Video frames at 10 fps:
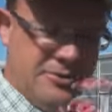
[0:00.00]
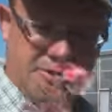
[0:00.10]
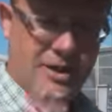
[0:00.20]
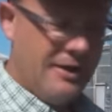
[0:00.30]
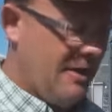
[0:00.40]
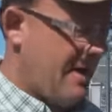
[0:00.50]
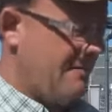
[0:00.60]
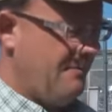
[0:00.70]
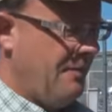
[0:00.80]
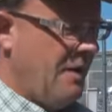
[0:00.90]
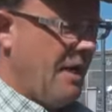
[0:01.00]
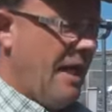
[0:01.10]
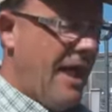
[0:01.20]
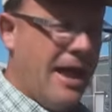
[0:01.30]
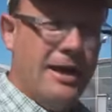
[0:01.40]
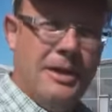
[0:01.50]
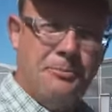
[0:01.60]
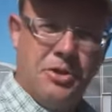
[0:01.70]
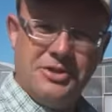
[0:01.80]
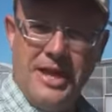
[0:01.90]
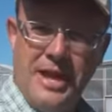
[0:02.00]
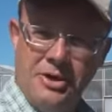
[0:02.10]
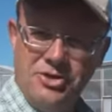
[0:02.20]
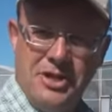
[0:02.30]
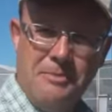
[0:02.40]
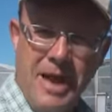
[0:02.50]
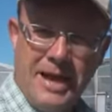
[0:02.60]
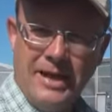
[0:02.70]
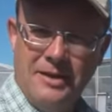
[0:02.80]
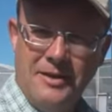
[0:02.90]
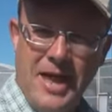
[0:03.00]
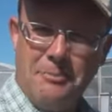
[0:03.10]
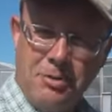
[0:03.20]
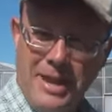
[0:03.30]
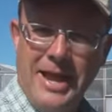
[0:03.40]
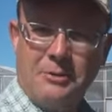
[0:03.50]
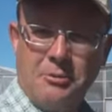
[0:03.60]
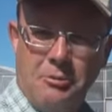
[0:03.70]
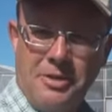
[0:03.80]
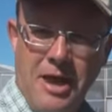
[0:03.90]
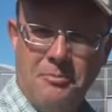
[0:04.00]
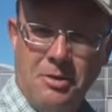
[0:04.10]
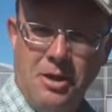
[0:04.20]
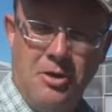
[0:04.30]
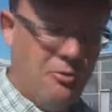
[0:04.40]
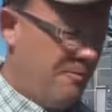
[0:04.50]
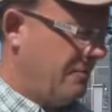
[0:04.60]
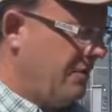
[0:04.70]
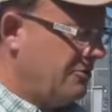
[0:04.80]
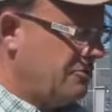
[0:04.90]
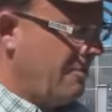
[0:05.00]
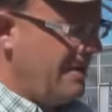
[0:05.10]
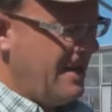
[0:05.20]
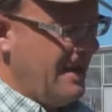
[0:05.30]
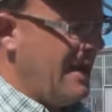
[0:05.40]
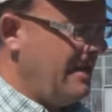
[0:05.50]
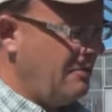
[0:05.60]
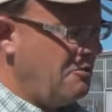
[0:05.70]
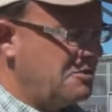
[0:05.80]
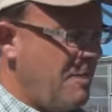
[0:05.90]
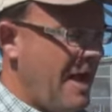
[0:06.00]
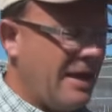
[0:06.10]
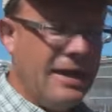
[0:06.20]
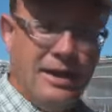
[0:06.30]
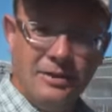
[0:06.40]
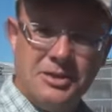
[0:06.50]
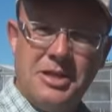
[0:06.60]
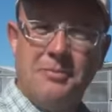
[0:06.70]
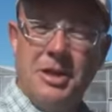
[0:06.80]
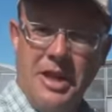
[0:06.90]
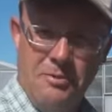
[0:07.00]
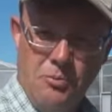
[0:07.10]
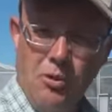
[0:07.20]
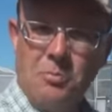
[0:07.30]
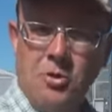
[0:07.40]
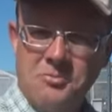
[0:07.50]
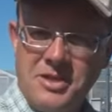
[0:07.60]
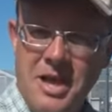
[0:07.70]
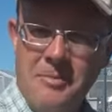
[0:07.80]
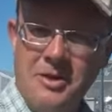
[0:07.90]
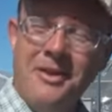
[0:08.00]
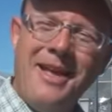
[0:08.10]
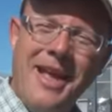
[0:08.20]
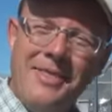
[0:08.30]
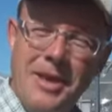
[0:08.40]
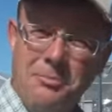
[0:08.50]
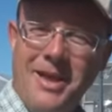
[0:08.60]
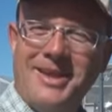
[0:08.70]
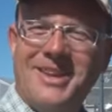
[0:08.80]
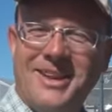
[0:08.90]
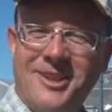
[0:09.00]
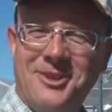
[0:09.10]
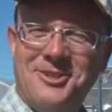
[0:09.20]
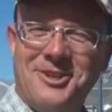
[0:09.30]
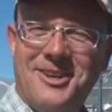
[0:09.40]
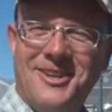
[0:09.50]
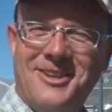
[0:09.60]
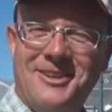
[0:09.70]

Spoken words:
just like that, and it puts energy back into that plant growth down below. So by deadheading those back, it'll stimulate more blooms coming and that plant to get larger.